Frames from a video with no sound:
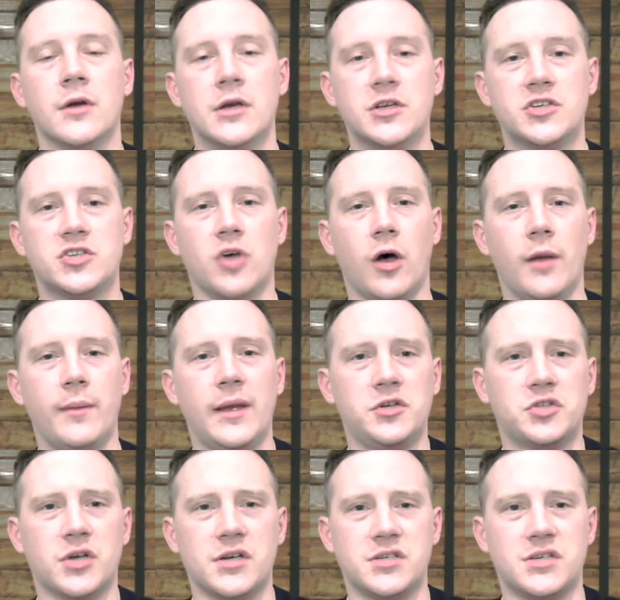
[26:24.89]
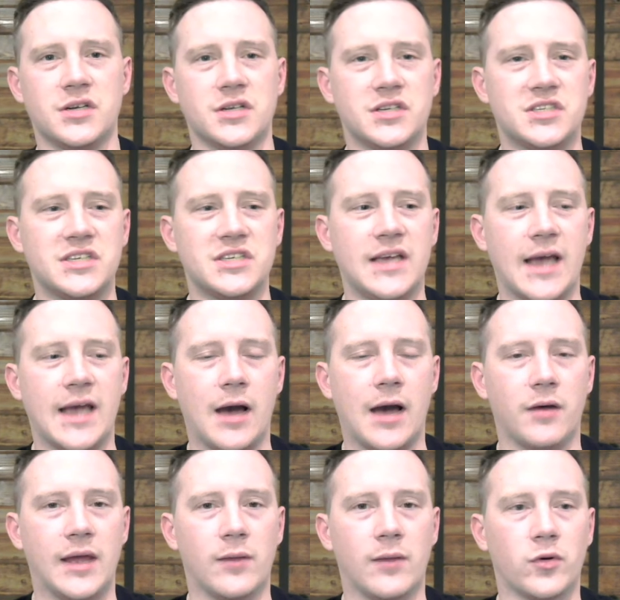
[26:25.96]
So I'm interested to see how
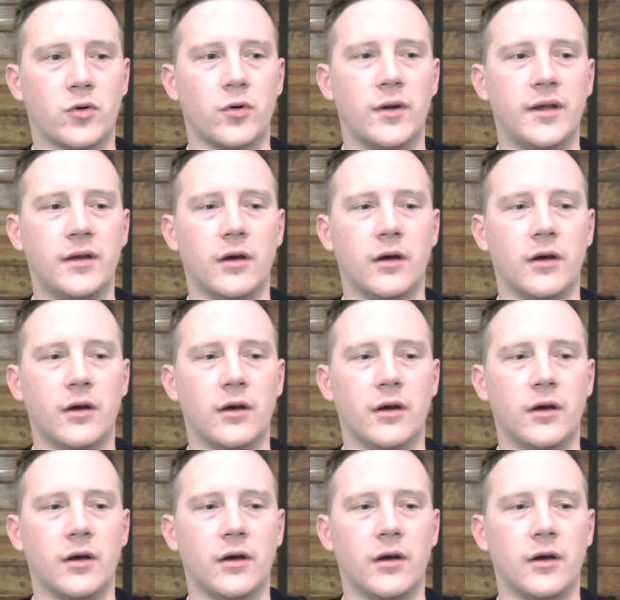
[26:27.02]
that recruiting